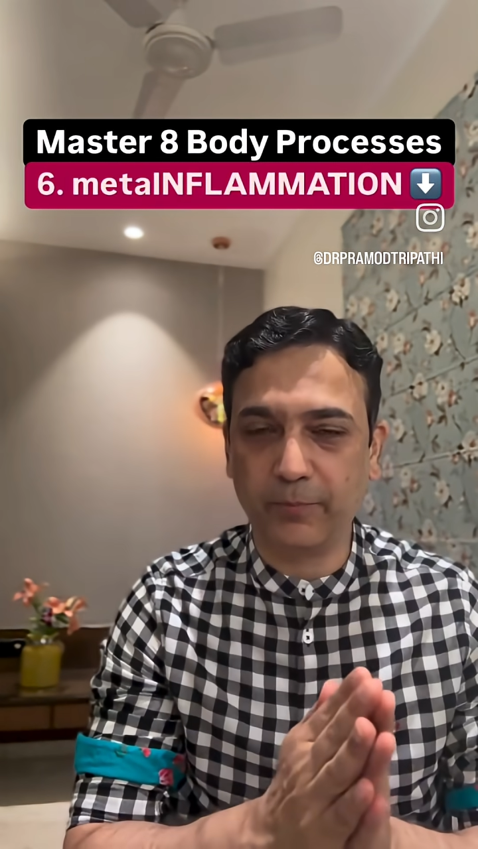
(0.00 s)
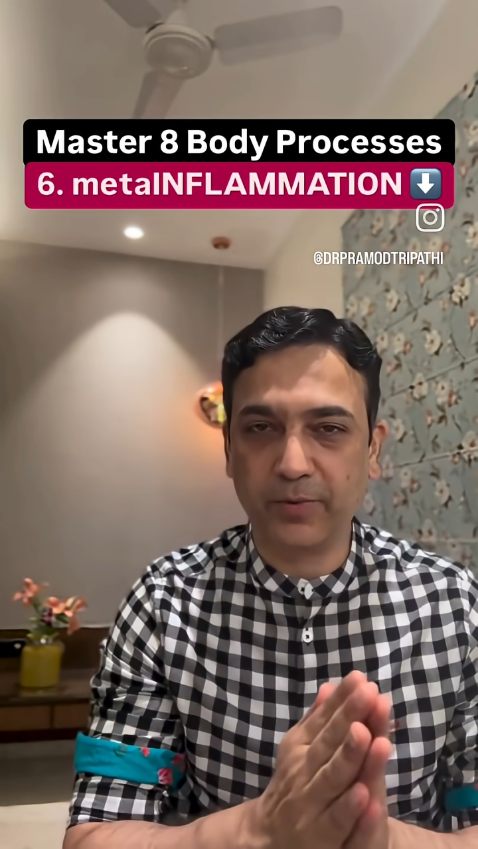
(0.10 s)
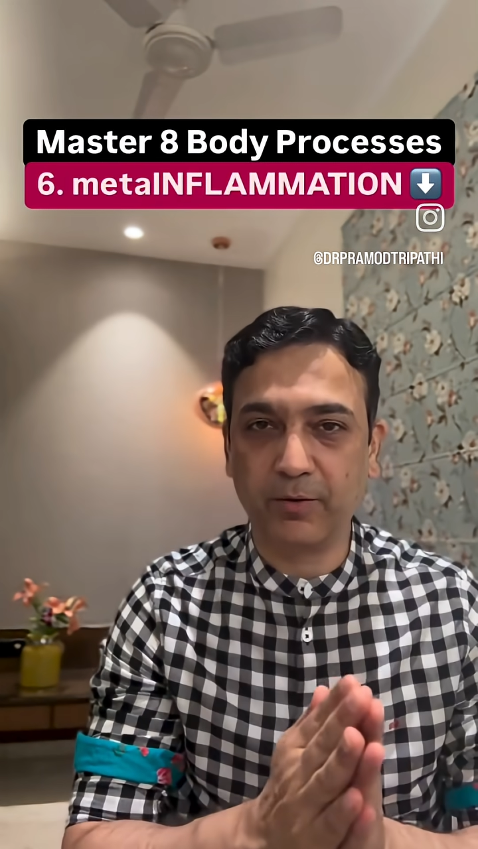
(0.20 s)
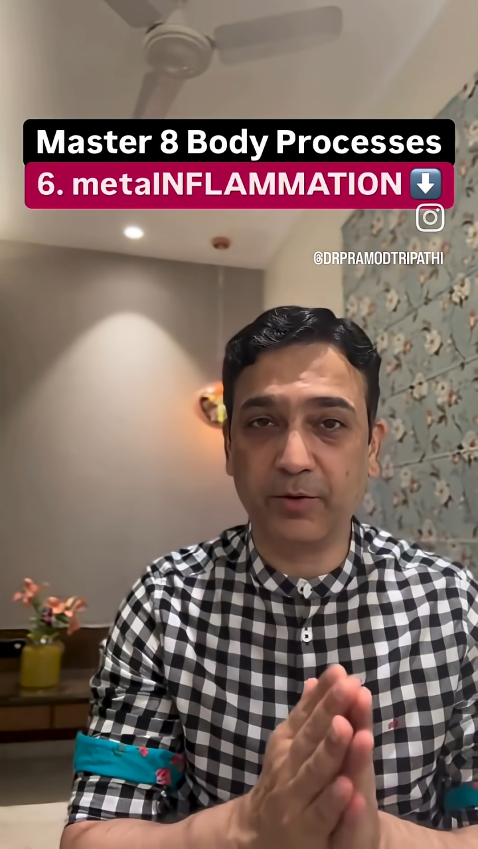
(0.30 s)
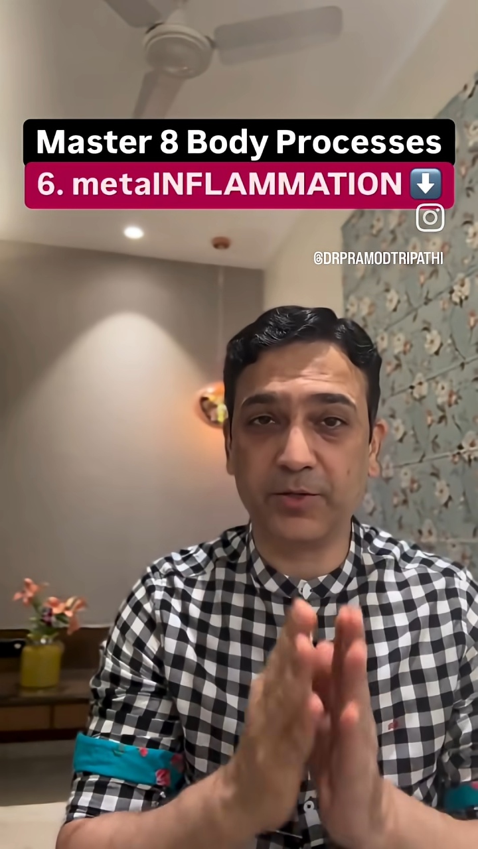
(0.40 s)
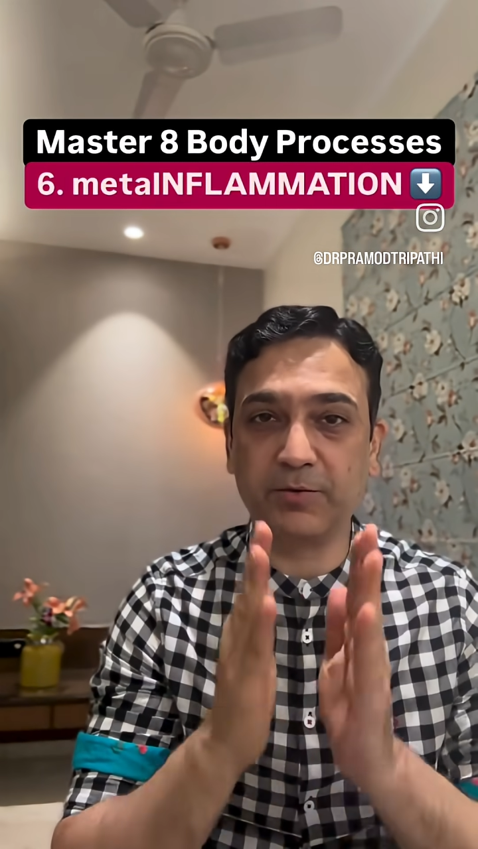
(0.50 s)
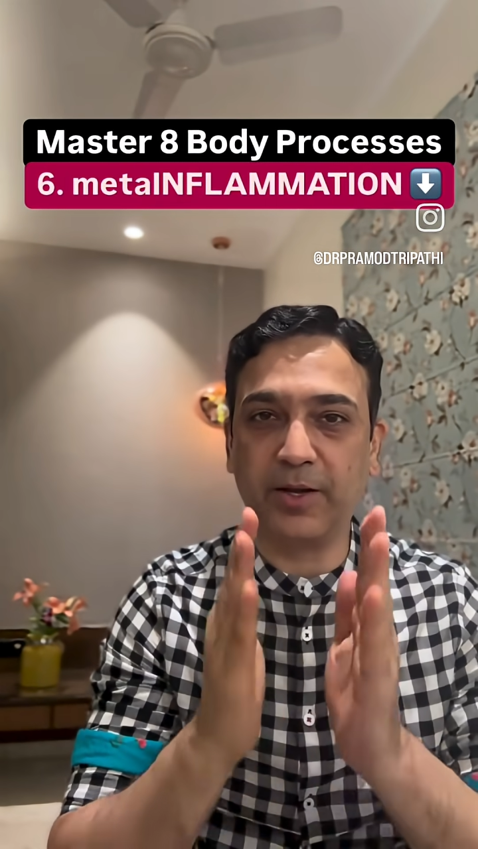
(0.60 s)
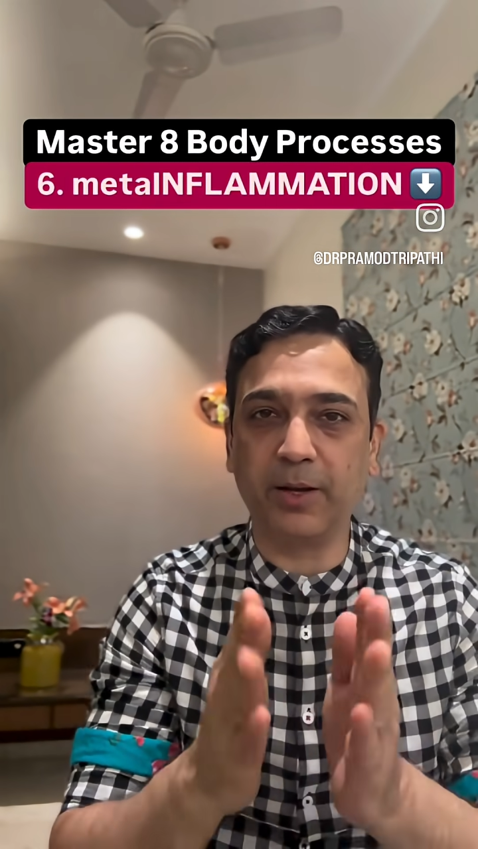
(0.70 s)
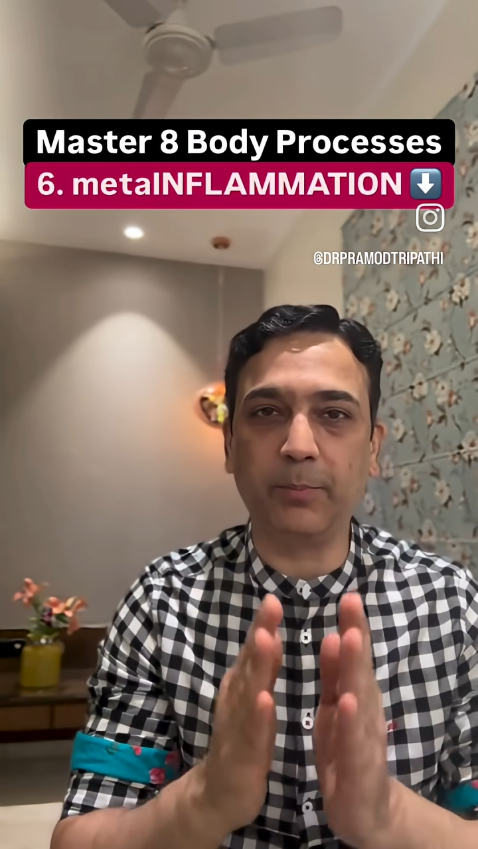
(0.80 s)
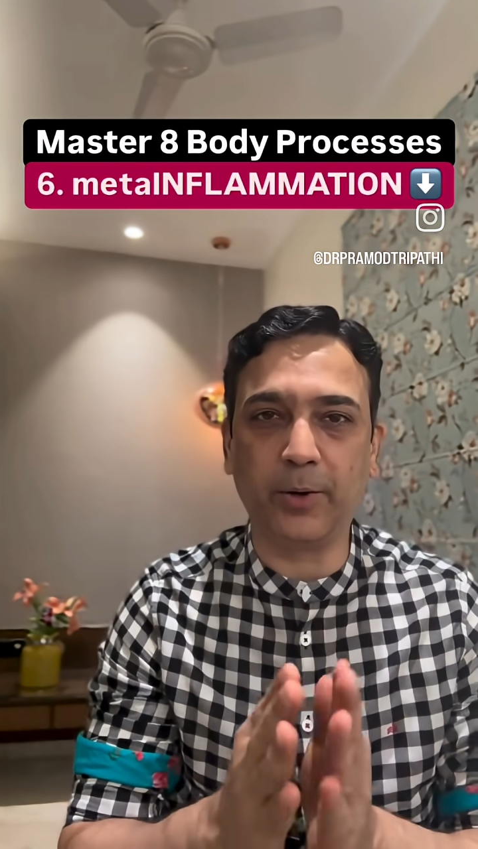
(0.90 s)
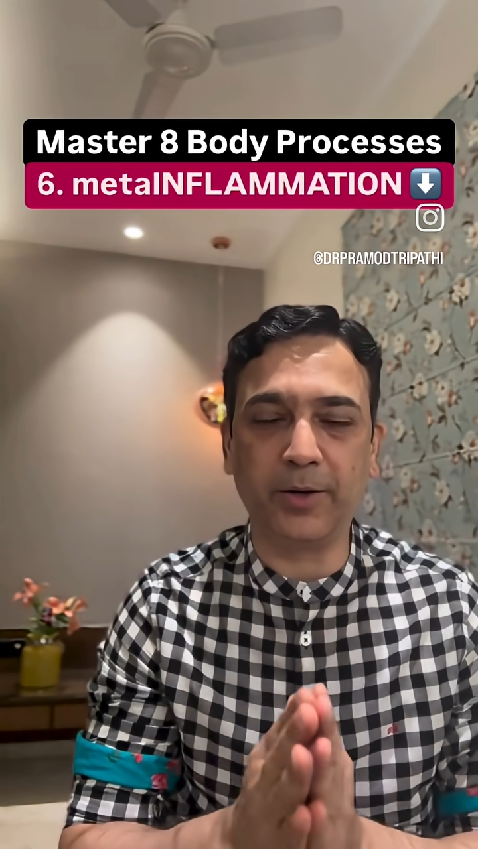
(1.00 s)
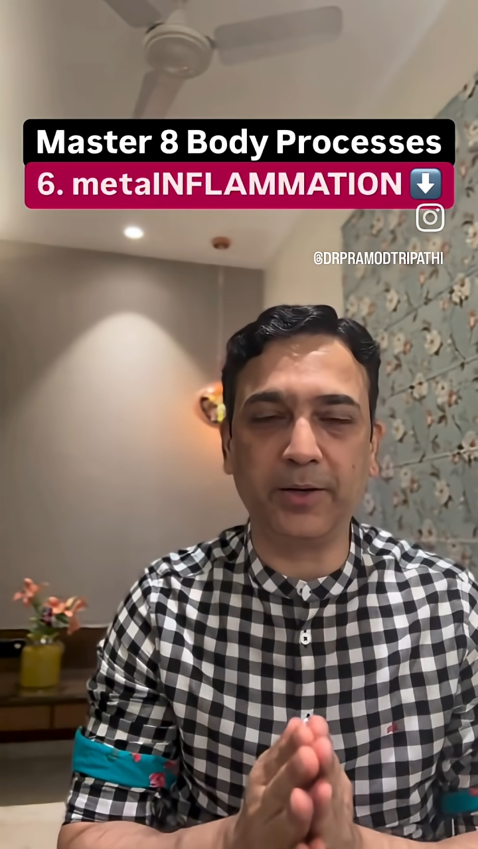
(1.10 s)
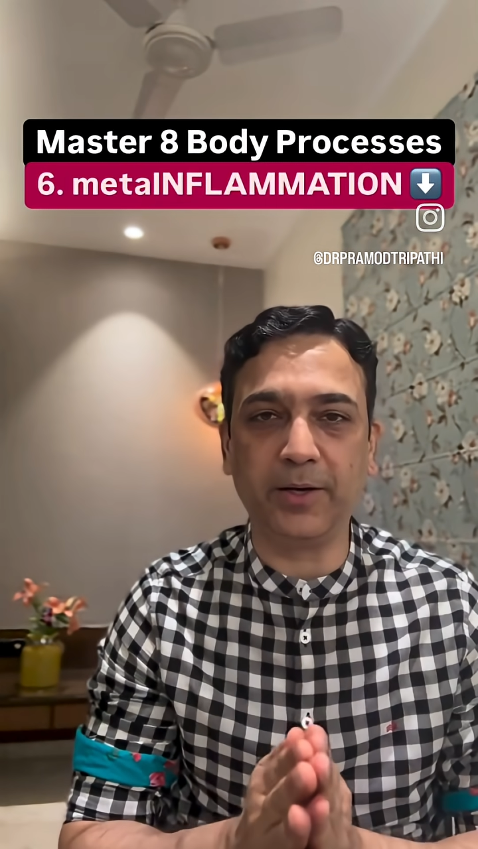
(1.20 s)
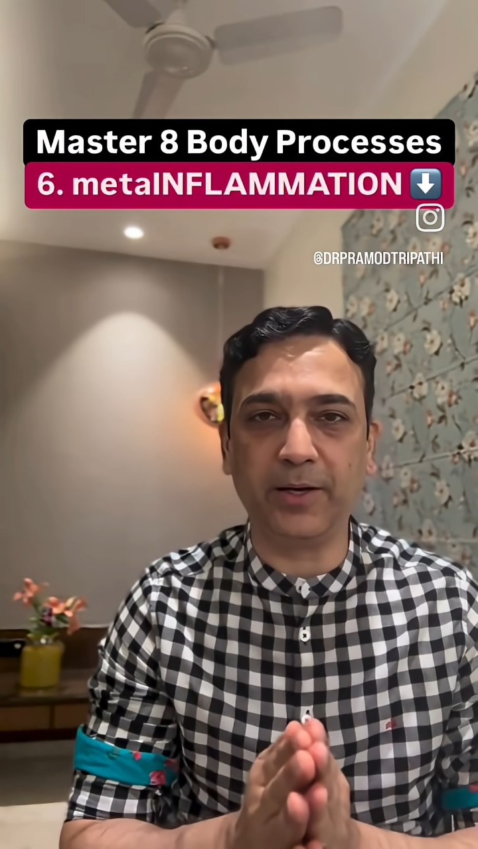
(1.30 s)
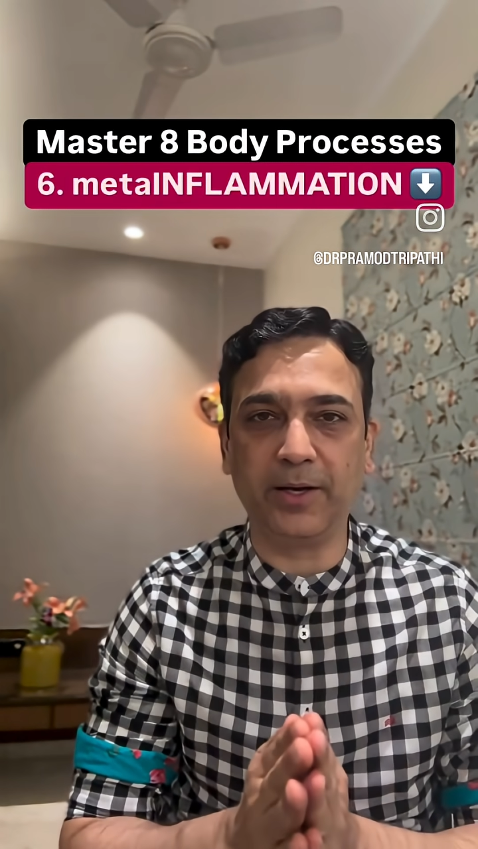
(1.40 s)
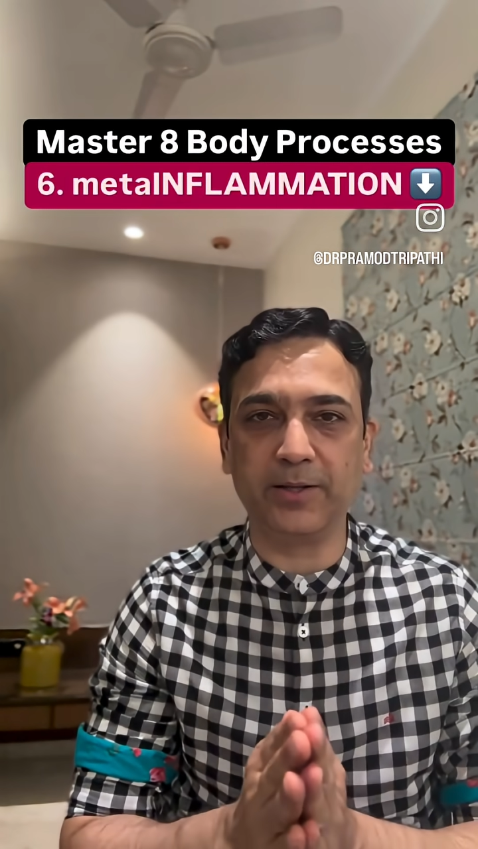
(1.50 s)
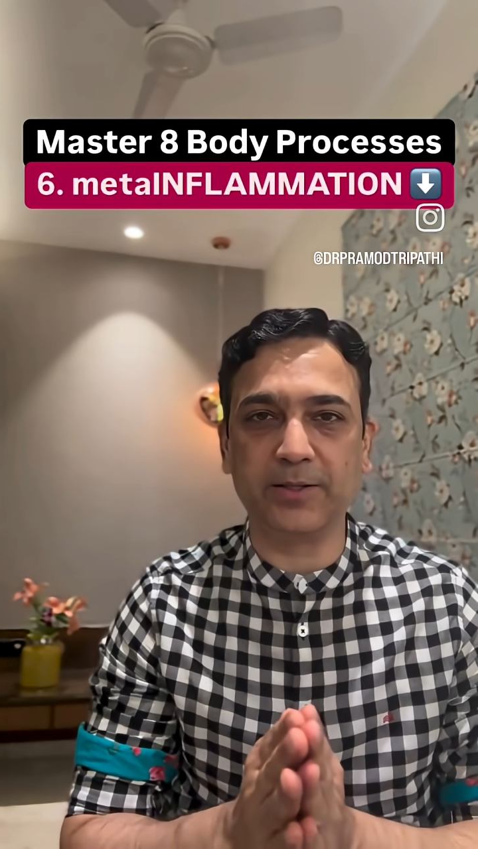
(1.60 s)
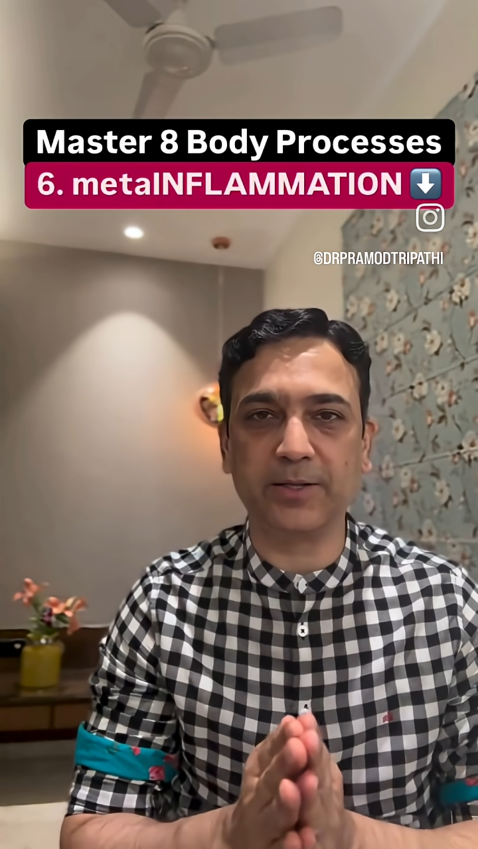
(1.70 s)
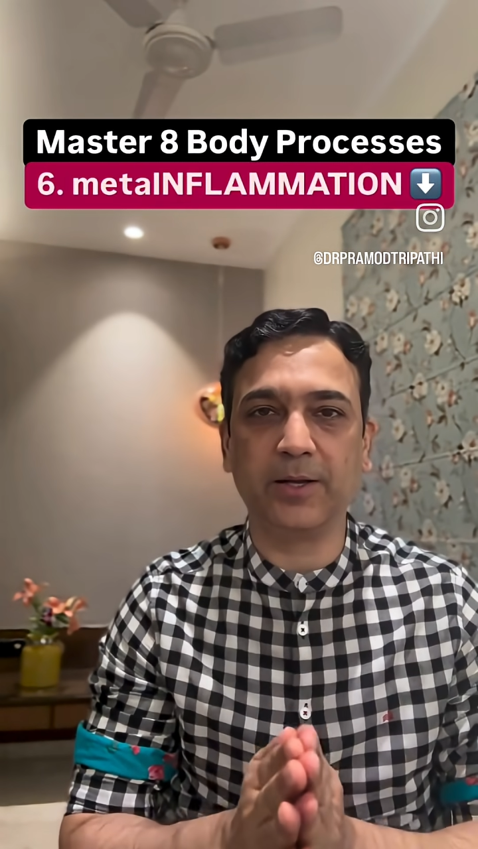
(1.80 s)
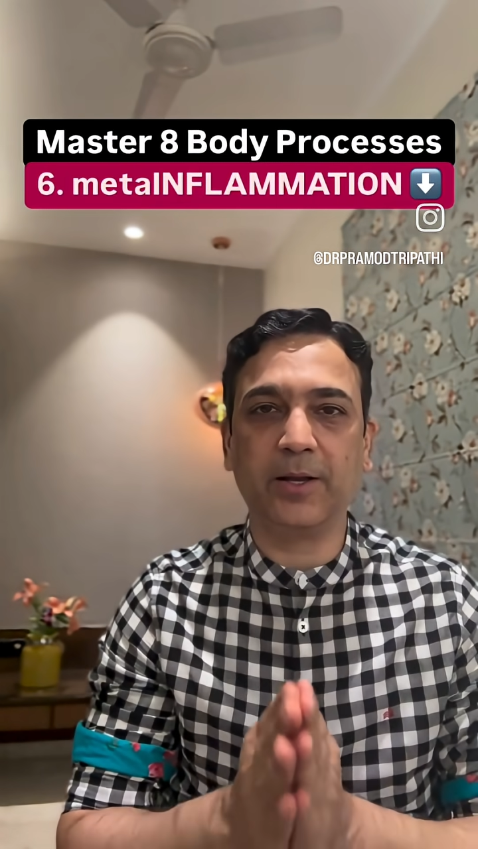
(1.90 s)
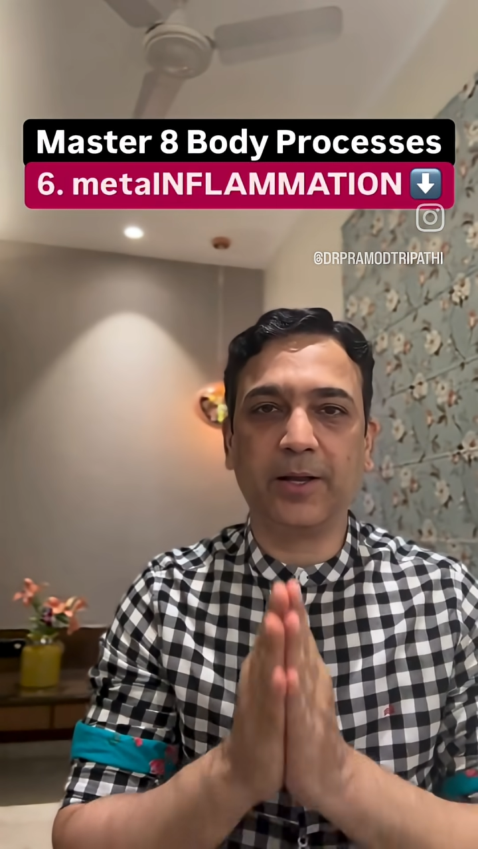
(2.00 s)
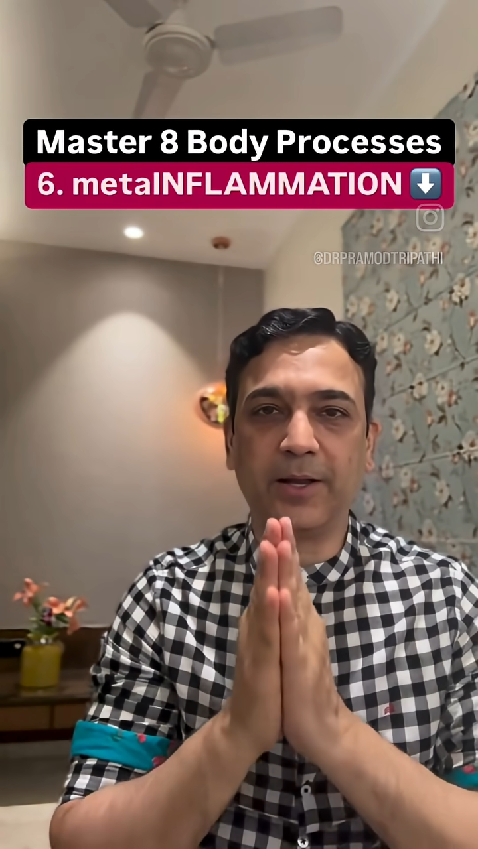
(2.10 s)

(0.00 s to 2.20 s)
which is very important in Indians,